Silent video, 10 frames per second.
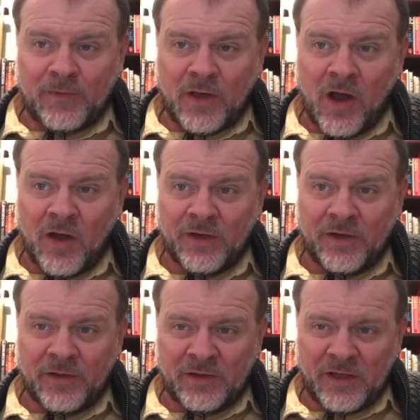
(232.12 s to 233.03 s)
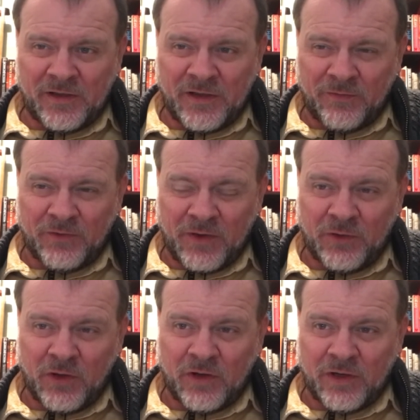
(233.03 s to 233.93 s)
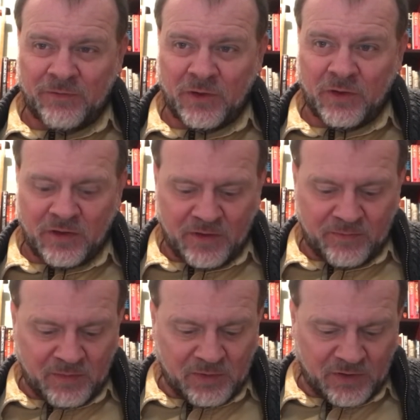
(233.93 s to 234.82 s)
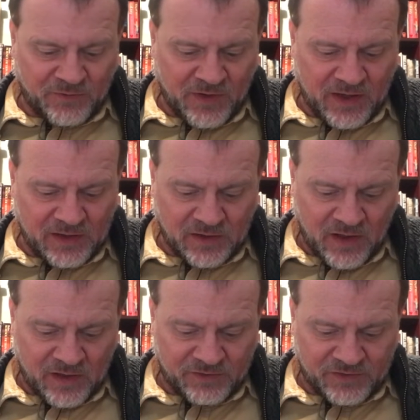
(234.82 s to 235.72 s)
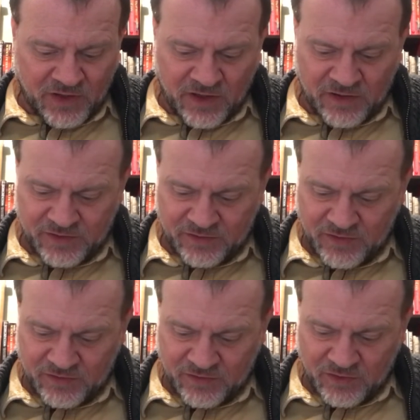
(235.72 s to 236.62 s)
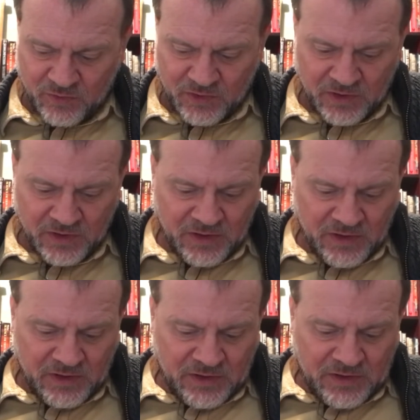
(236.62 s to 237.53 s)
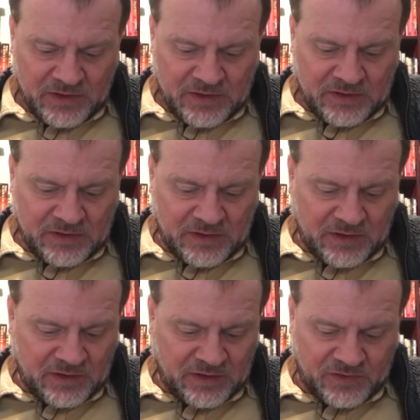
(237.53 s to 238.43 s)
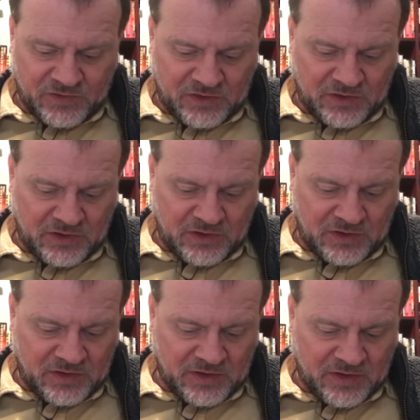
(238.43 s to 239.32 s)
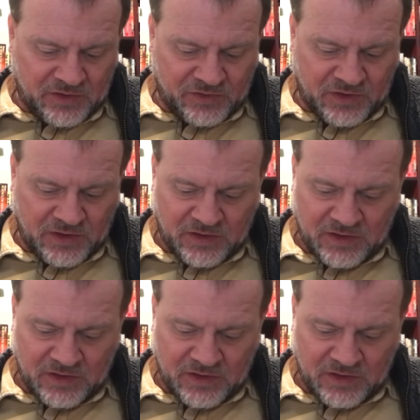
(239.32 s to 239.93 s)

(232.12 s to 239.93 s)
If you're a bibliophile, and a lot of us are, he's a good one. Let's see, anything else stand